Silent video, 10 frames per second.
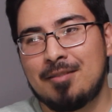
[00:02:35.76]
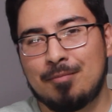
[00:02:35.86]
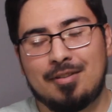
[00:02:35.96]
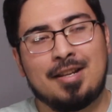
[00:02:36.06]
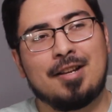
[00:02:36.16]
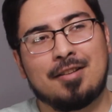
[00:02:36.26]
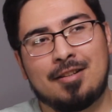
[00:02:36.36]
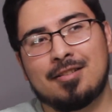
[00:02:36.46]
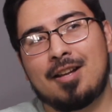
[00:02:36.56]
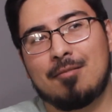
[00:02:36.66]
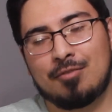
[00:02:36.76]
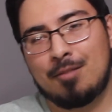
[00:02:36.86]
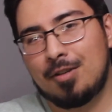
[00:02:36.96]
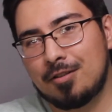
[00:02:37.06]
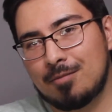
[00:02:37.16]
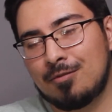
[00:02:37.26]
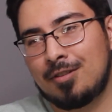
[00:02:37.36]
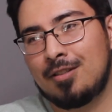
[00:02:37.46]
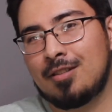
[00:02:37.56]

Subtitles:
But now that he's got Primaris Marines,